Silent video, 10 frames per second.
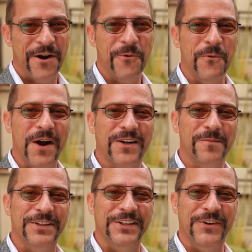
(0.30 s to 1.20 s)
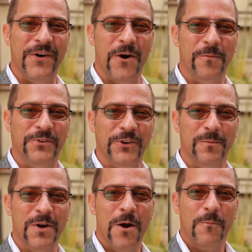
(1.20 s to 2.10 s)
Welcome to New Home
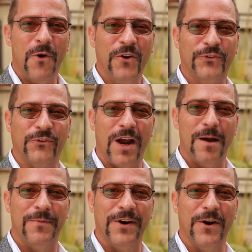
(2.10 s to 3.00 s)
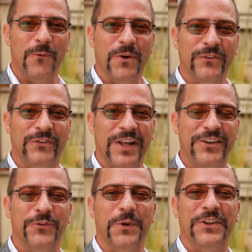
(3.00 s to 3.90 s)
Tube. Paul Straub here at Wilton
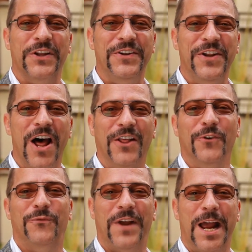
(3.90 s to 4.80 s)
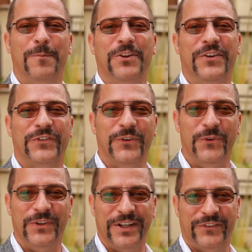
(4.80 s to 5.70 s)
Station with another fabulous
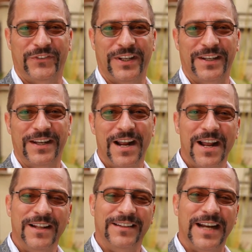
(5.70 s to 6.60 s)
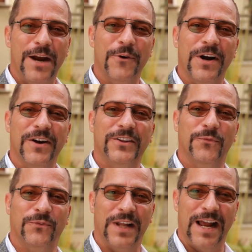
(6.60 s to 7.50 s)
new listing. Today we're here at
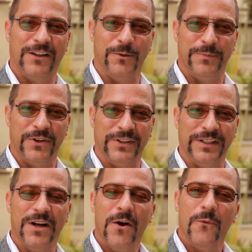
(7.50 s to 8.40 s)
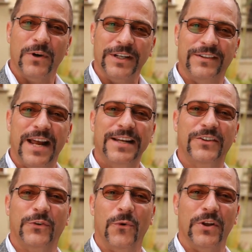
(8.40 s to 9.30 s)
the Flagler Building. We're going to take
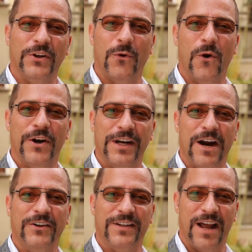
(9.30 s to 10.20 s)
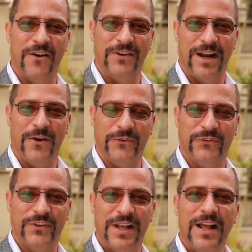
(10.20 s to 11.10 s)
a tour of the Courtyard
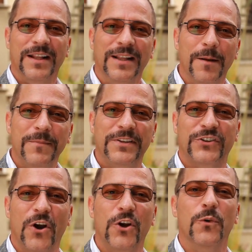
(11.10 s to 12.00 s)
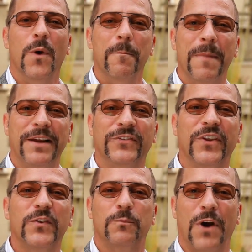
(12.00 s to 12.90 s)
Townhouse. Let me show you what makes
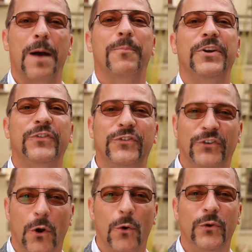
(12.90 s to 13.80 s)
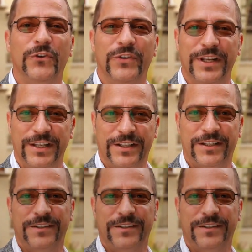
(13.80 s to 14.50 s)
this property so unique.